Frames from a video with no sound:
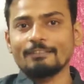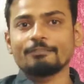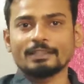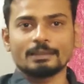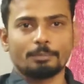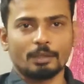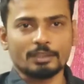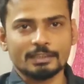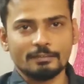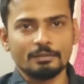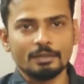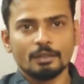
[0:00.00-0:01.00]
left as a
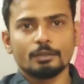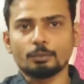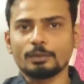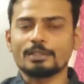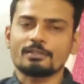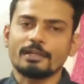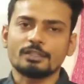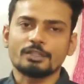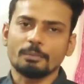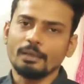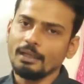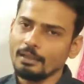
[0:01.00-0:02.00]
positive, towards right
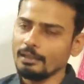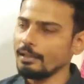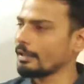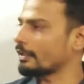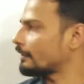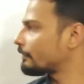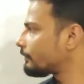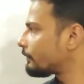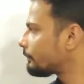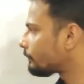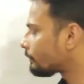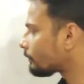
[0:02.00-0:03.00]
should be
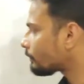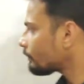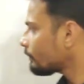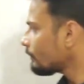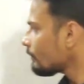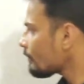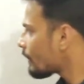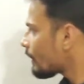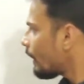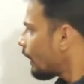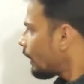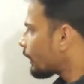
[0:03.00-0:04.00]
negative.
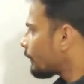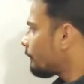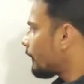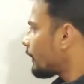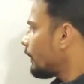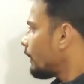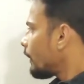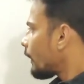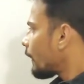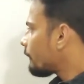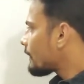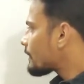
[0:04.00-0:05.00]
Okay, fine.
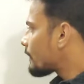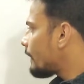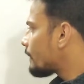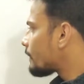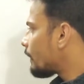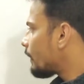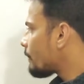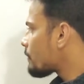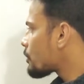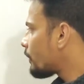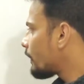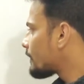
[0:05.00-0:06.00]
If it is theta, I'm
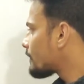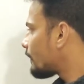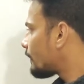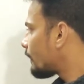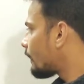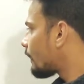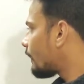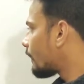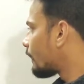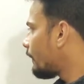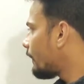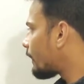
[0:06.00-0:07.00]
sure you guys gonna
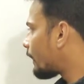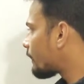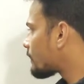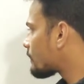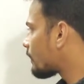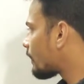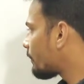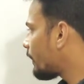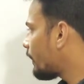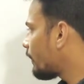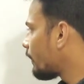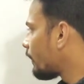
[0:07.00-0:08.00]
agree that this is gonna
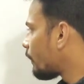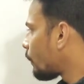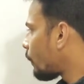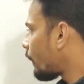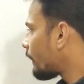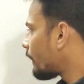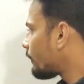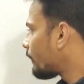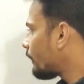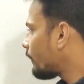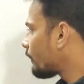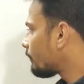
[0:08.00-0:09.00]
be
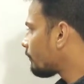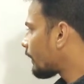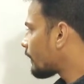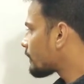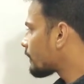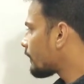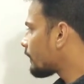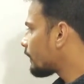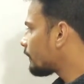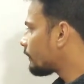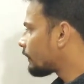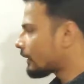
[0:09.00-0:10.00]
180 minus
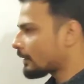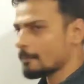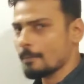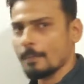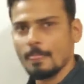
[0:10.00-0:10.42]
theta. Okay, na?